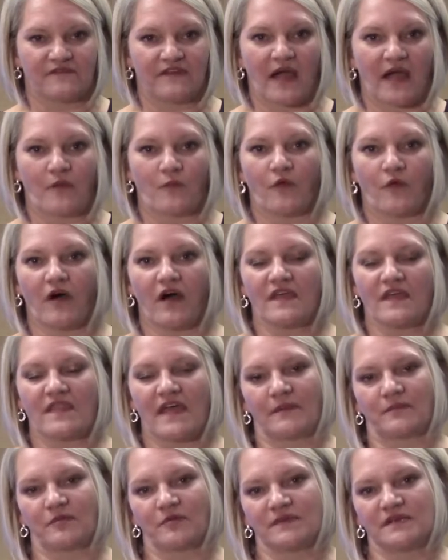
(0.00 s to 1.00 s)
I want
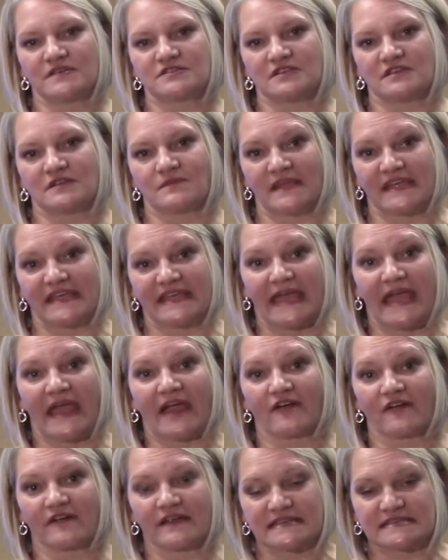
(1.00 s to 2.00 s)
that permission to be
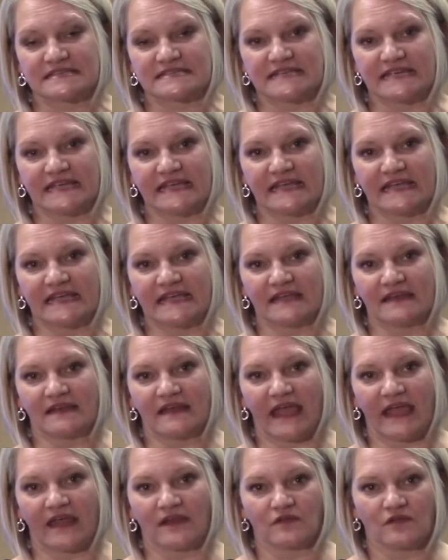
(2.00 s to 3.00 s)
guaranteed
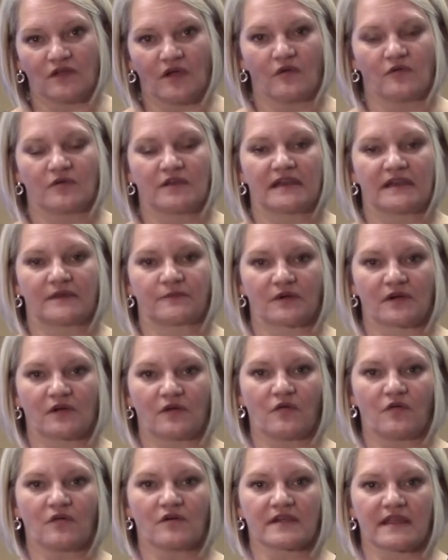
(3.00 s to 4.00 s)
and noted and
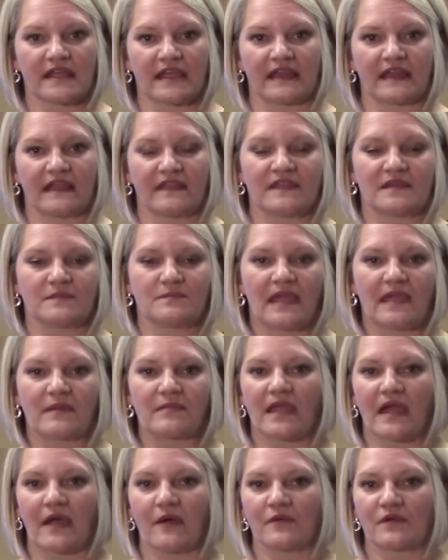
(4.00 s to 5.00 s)
recorded, then
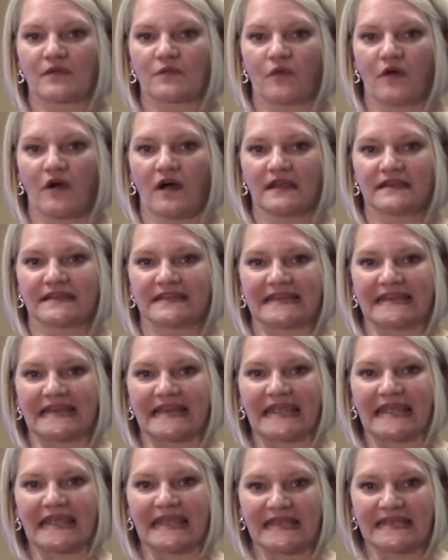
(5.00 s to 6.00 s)
maybe I would want
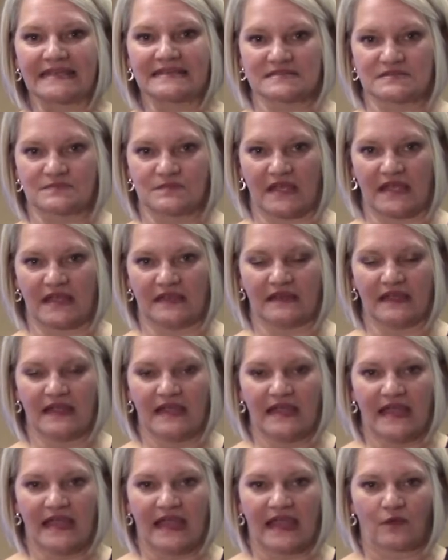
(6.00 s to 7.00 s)
an easement.
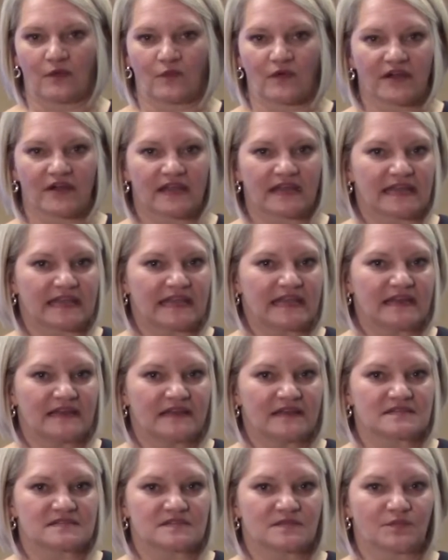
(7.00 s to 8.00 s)
And we're going to get
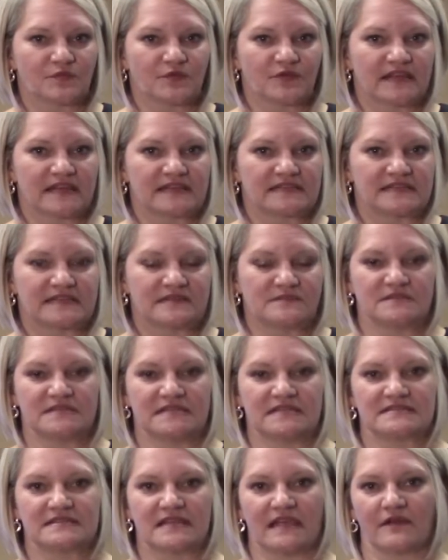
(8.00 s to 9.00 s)
into some pretty deep
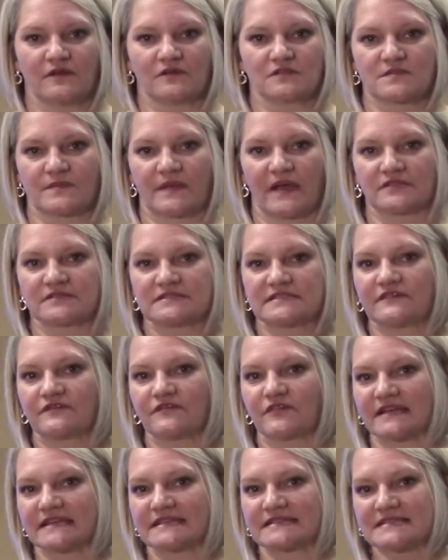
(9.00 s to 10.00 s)
details about
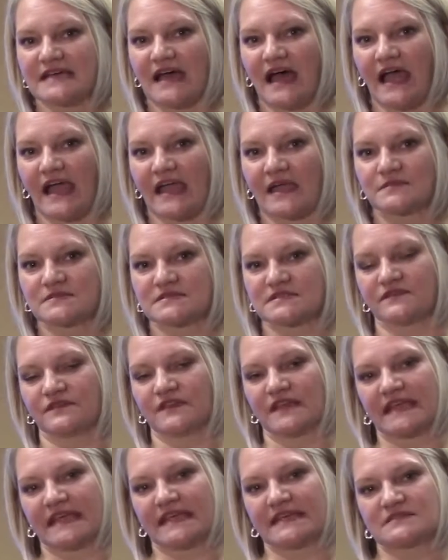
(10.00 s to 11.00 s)
different types
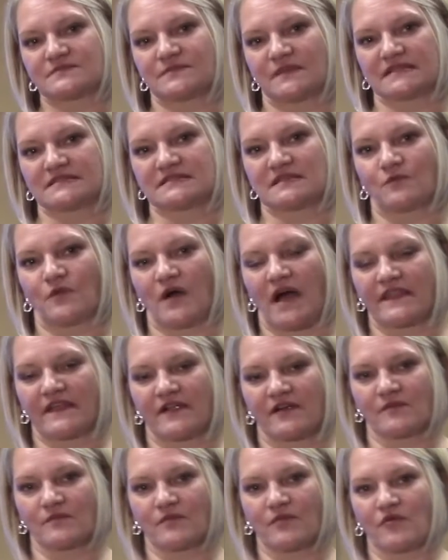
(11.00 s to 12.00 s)
of easements and why
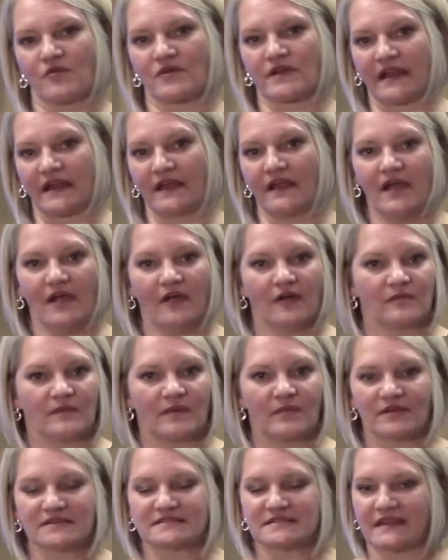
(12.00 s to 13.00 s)
they're important.
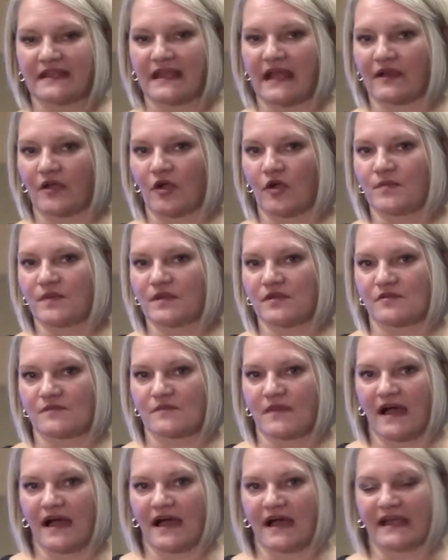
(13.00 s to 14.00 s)
Remember I said you got to open your
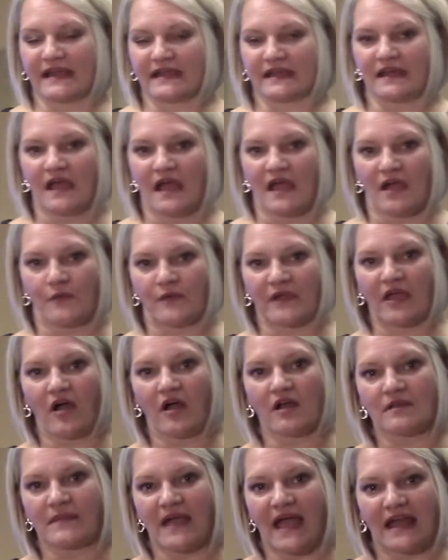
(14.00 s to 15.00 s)
mind. We
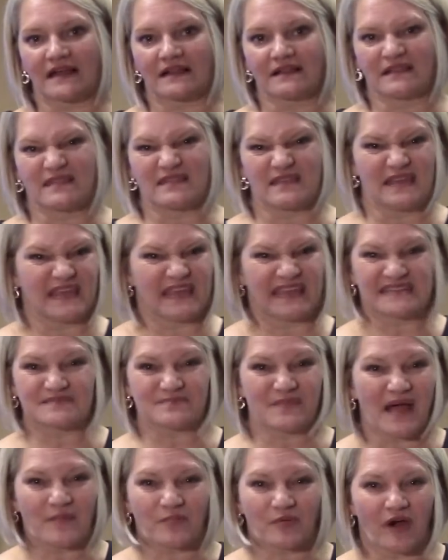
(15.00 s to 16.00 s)
automatically think
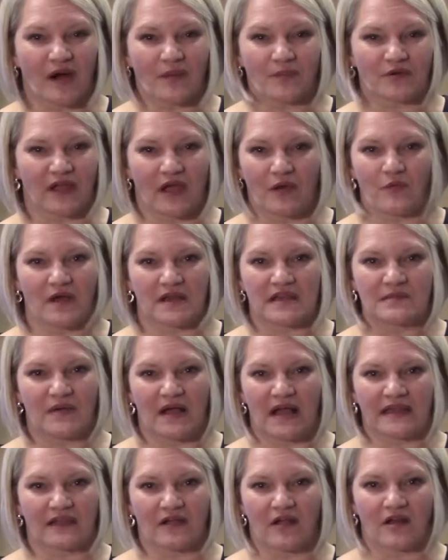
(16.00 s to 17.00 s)
it's my property. I don't want
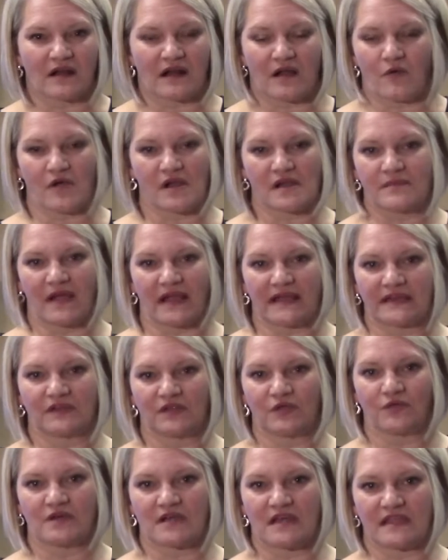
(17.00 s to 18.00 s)
anybody on it. I don't want anybody
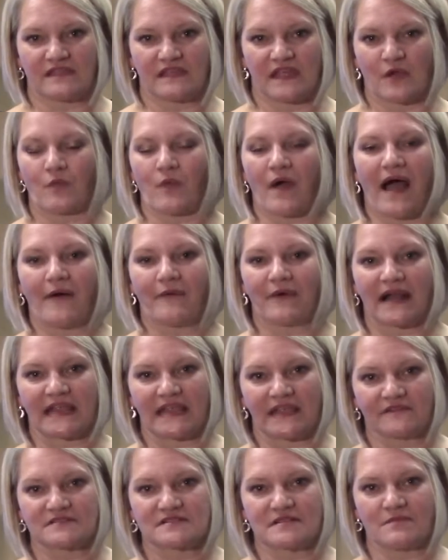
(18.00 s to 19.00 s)
doing anything. Why would I
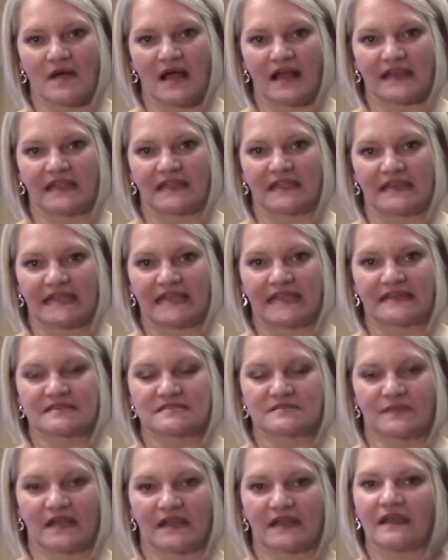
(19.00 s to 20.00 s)
give somebody an
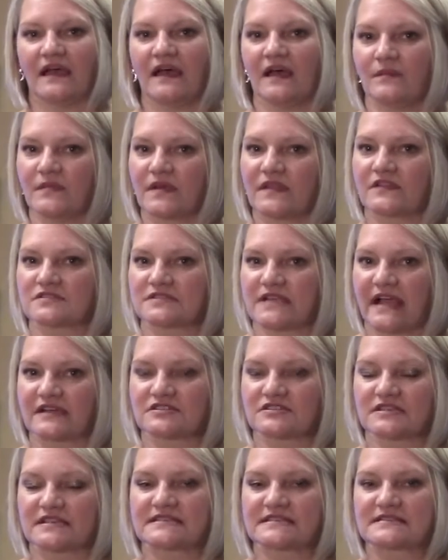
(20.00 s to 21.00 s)
easement? But there's
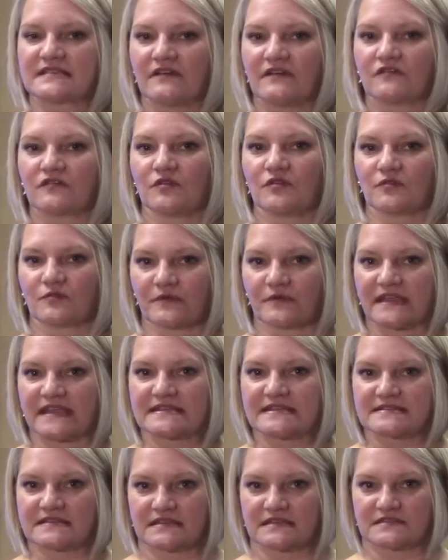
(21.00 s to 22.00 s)
actually several
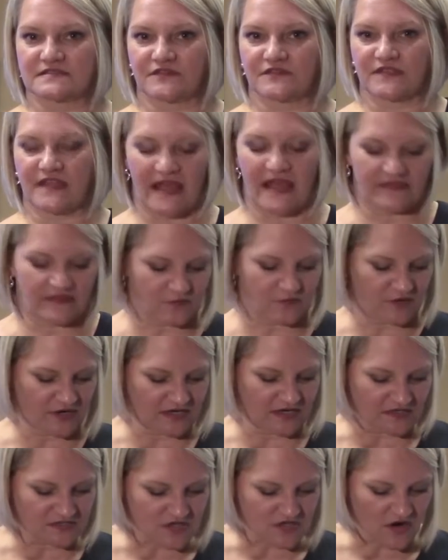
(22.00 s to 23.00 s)
reasons for that we're
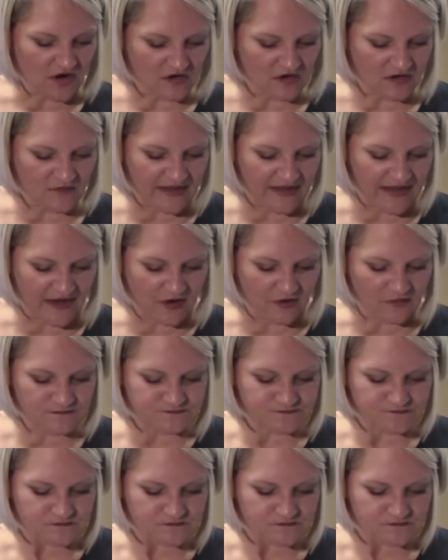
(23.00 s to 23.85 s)
going to talk about.